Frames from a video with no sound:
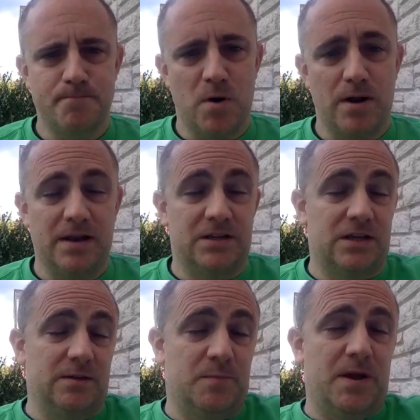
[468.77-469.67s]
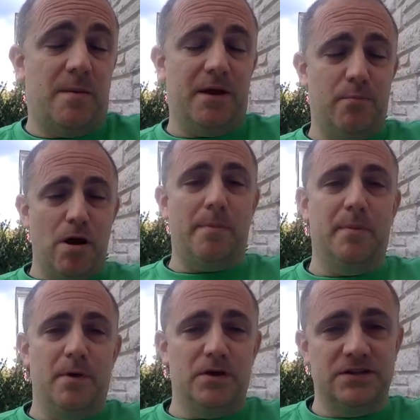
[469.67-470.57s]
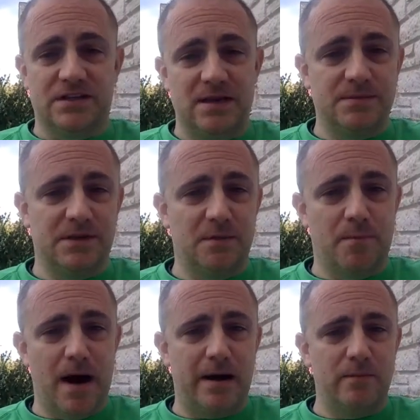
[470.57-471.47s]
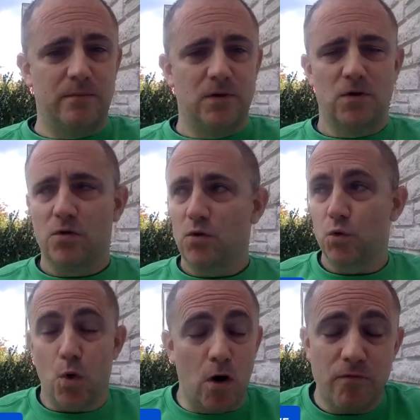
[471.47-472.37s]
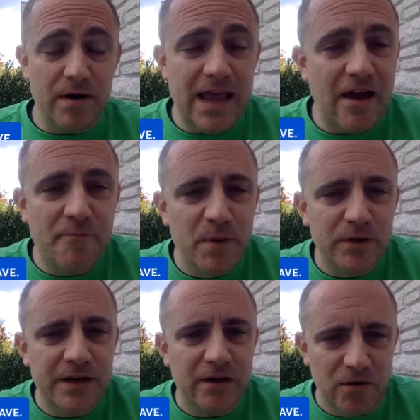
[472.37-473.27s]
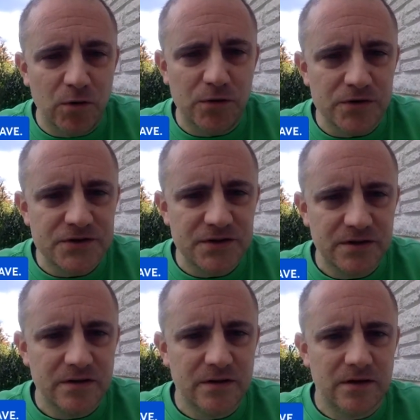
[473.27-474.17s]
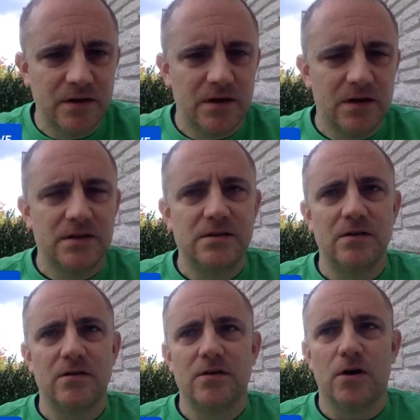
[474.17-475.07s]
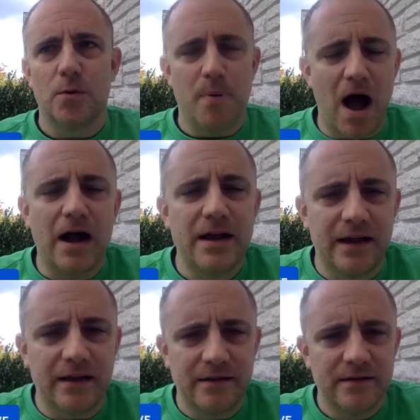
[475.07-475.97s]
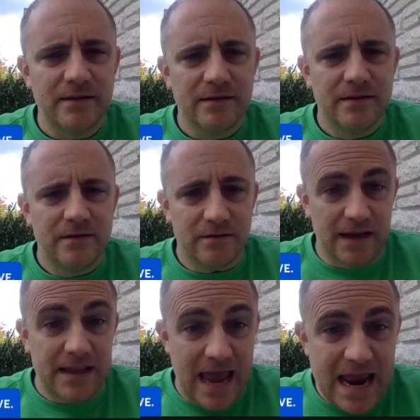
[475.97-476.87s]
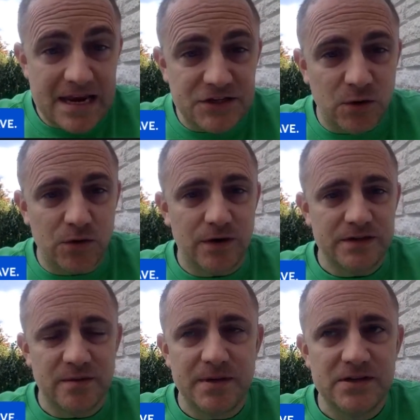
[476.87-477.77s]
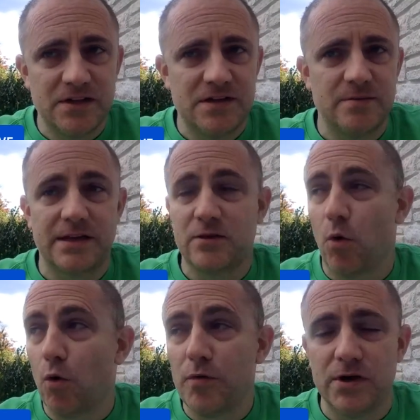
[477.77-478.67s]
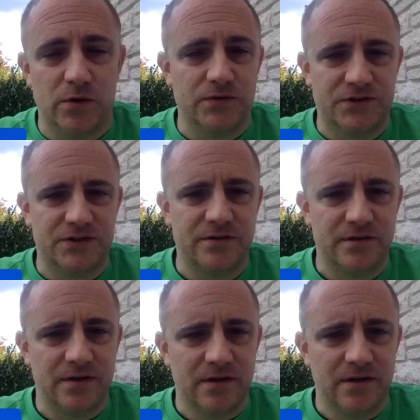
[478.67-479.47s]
But it's becoming a problem because the teams at the bottom, who already have billionaire owners, are pocketing, like the A's owner and some of these other teams, like the Orioles,